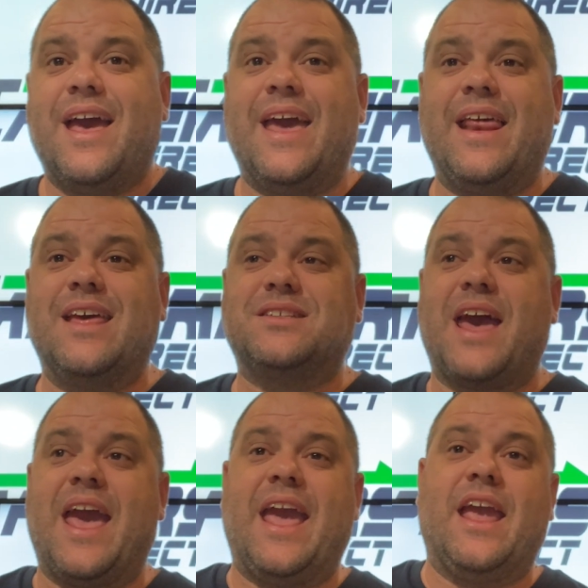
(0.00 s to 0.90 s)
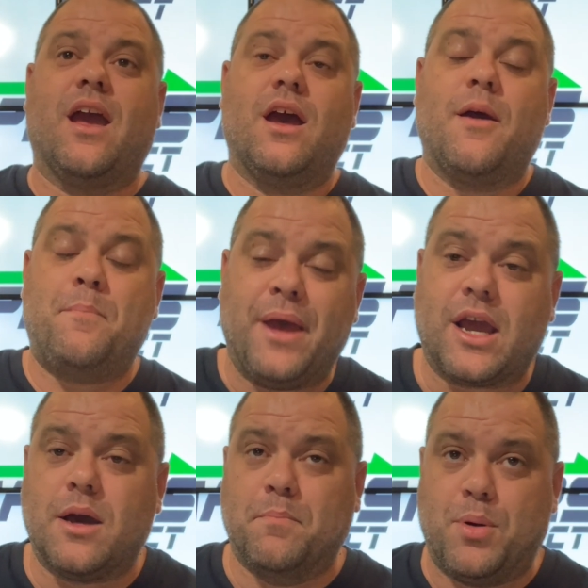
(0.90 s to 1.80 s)
It is a
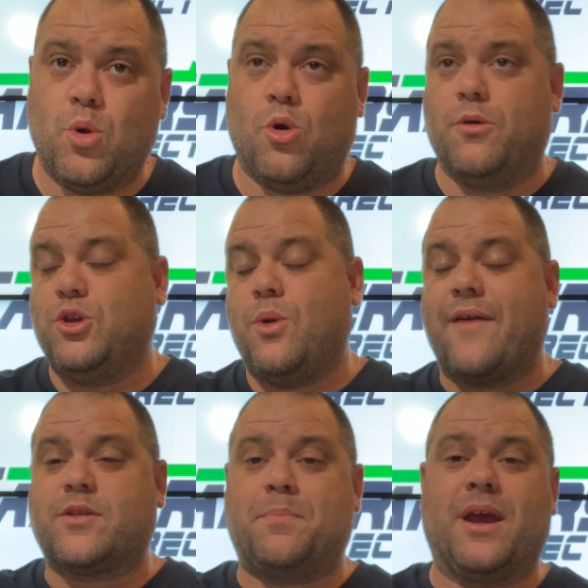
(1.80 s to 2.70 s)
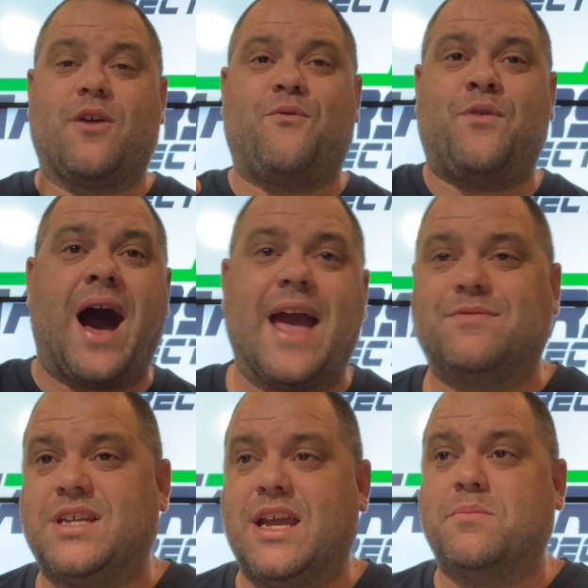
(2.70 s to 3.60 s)
pick 'em pool. You have to pick 5
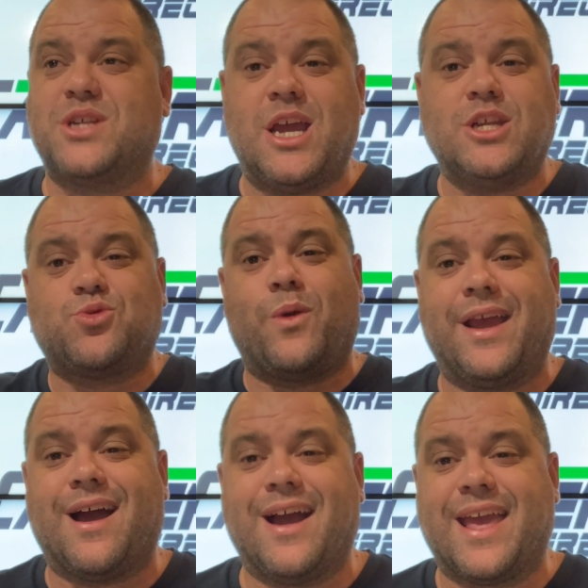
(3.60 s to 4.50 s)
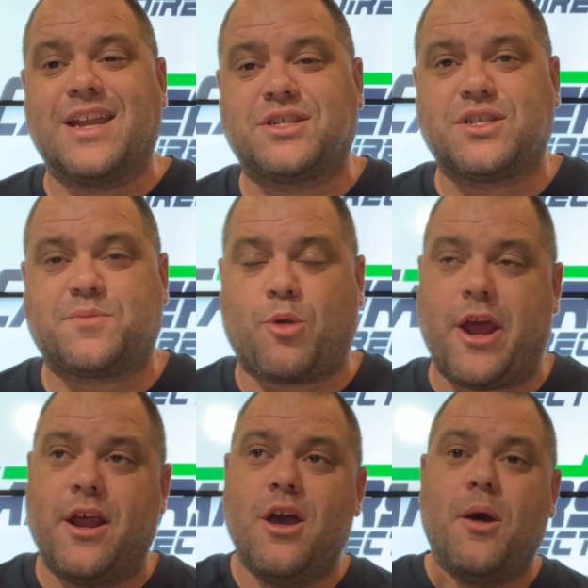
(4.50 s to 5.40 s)
teams each week against the
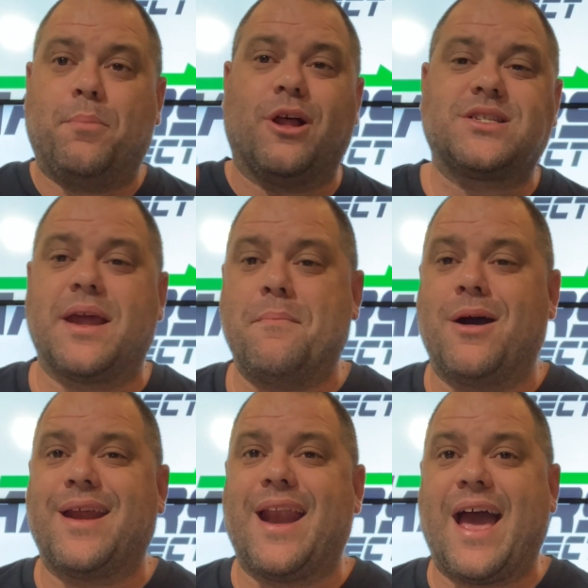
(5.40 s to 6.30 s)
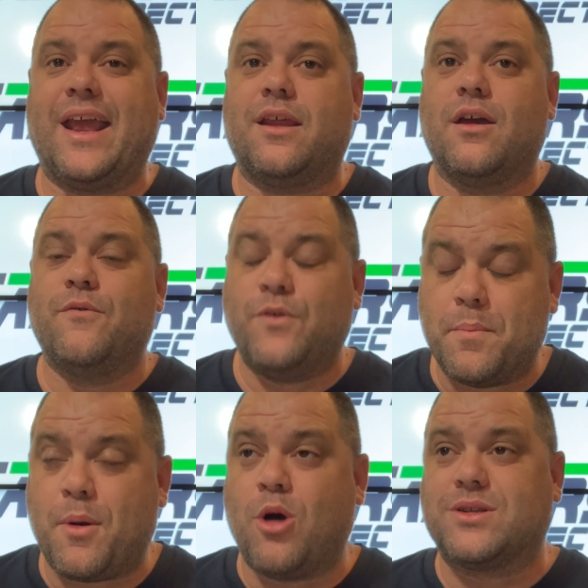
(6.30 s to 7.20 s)
spread, plus a Monday night
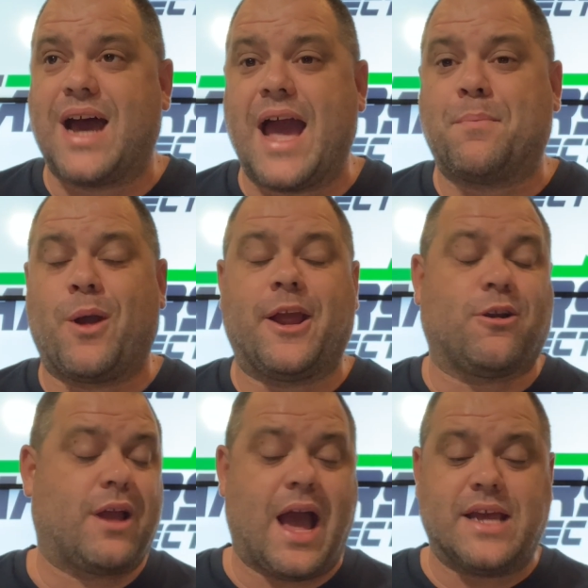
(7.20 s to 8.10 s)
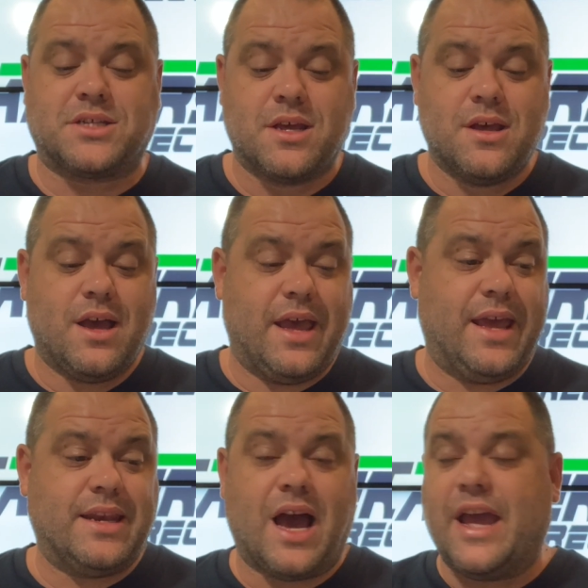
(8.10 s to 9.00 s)
football tiebreaker, guys.
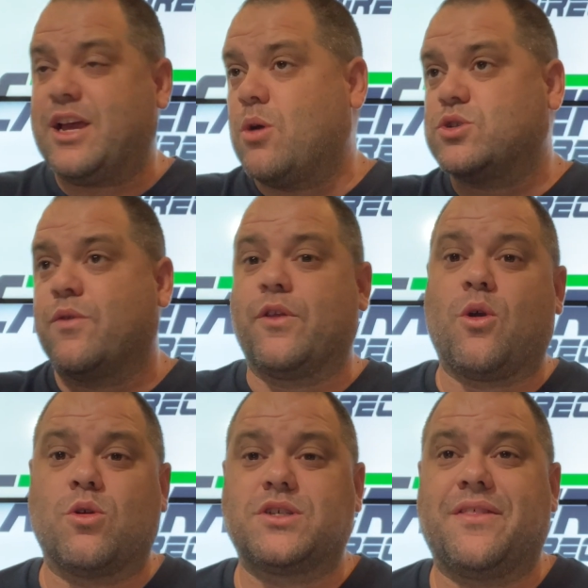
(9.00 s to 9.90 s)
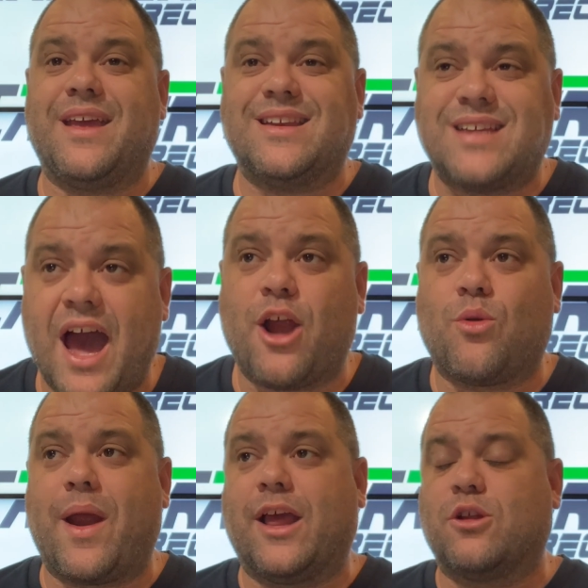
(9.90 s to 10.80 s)
And it goes over the course of the entire
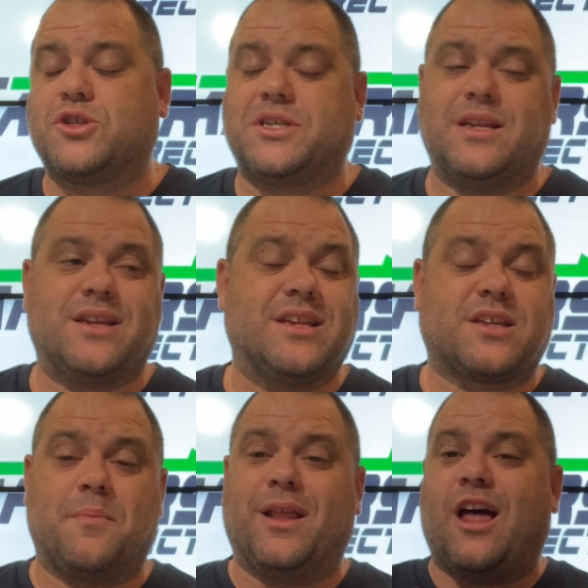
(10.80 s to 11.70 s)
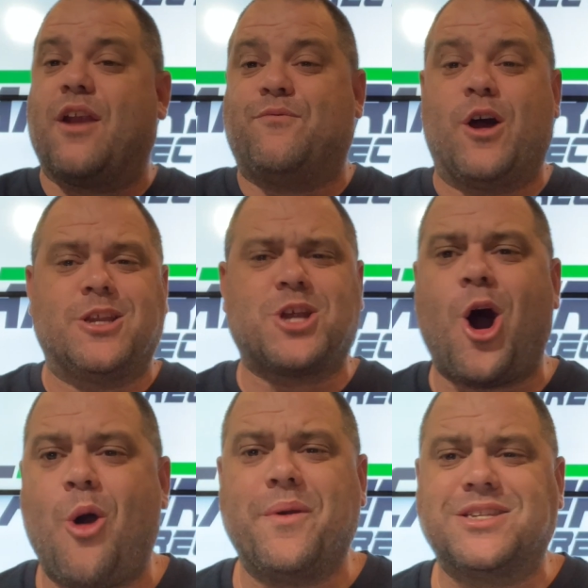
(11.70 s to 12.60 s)
regular season. It's going to be a lot of fun. It's
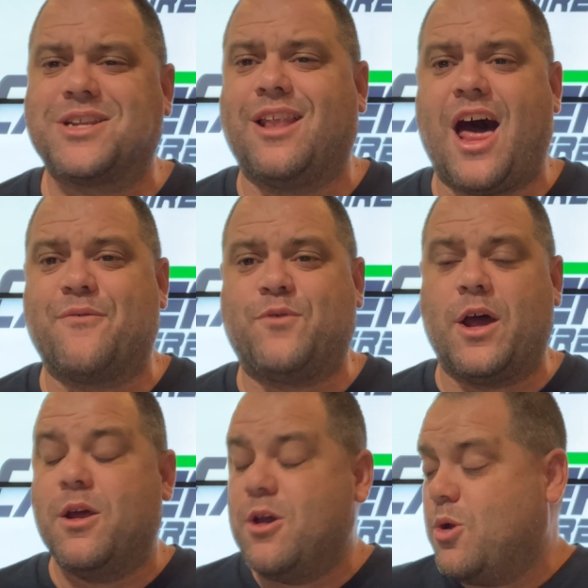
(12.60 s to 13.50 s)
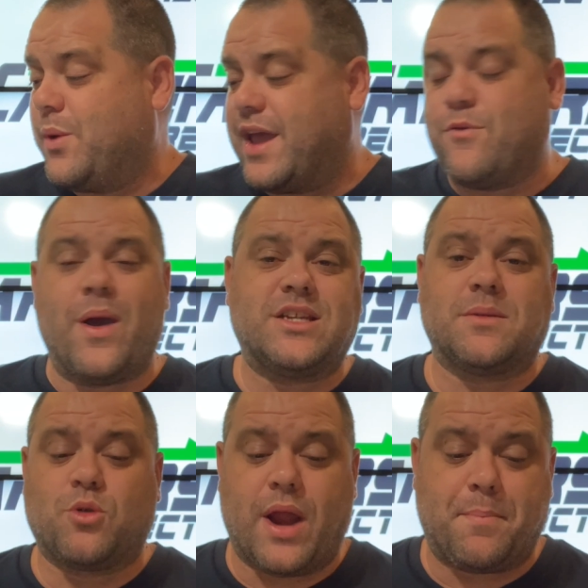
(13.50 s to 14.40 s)
always a lot of fun. We give away some
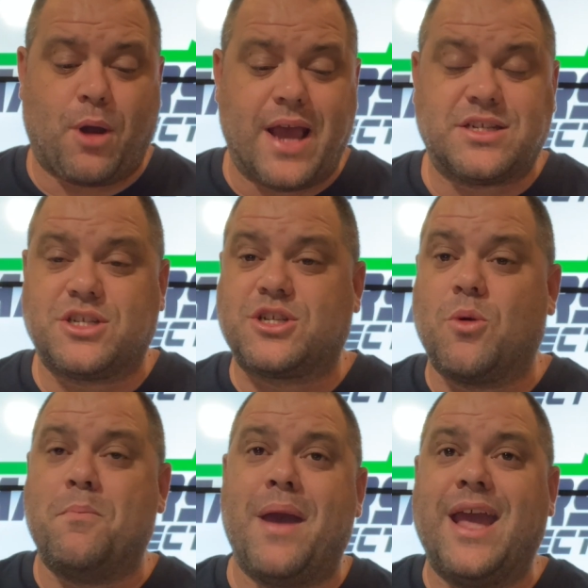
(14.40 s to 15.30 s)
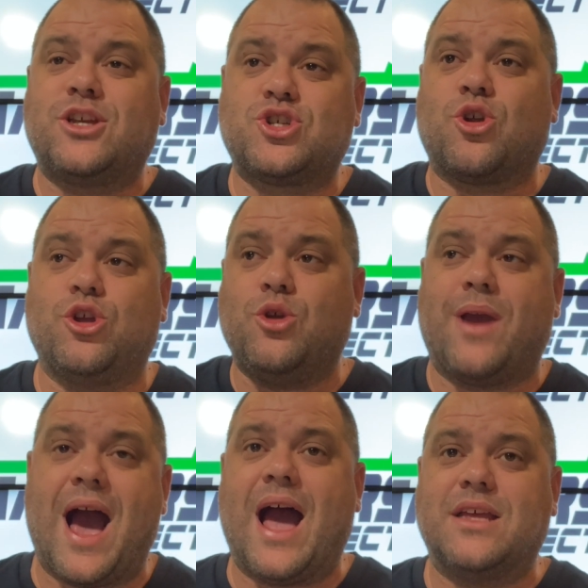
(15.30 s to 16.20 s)
great prizes. So make sure you
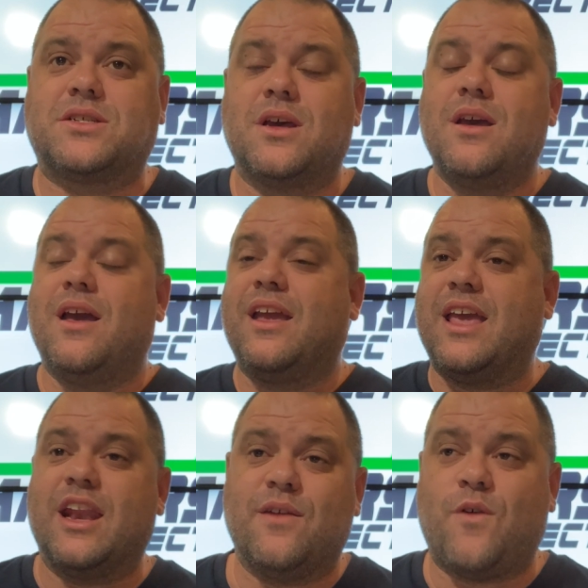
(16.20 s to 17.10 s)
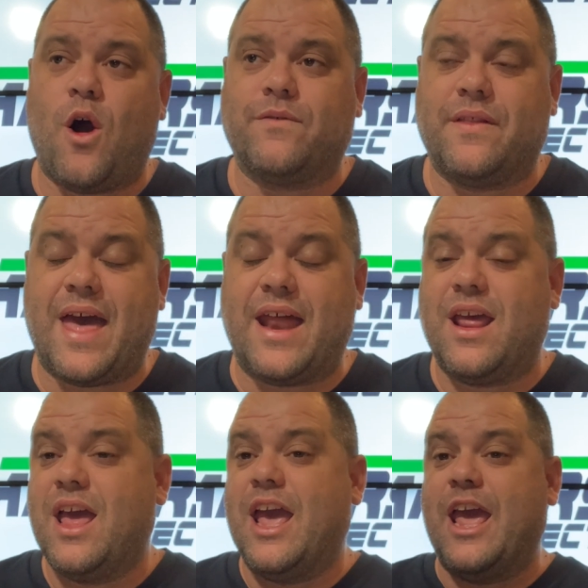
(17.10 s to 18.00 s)
guys get involved in
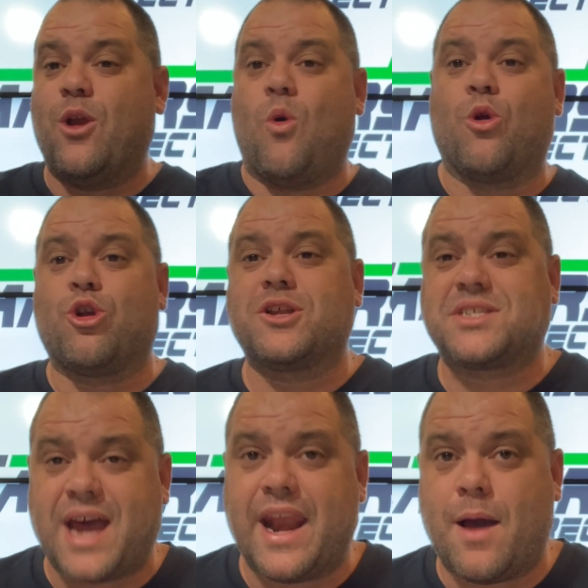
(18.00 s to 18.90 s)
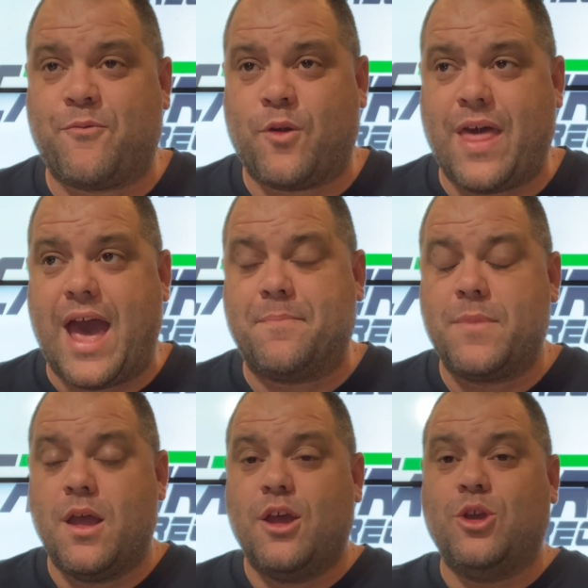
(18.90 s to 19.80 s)
that. In order to sign up for that,
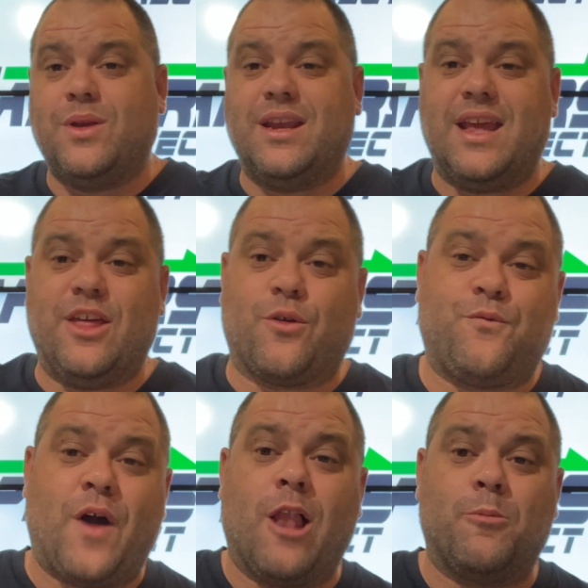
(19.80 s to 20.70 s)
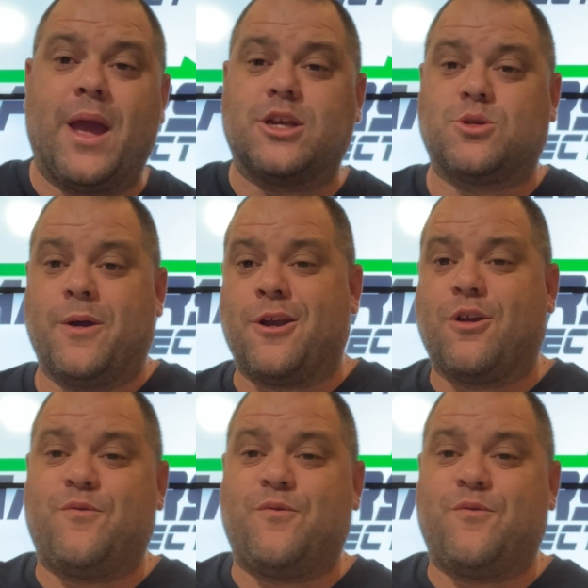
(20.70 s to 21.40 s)
you need to either follow me on Twitter,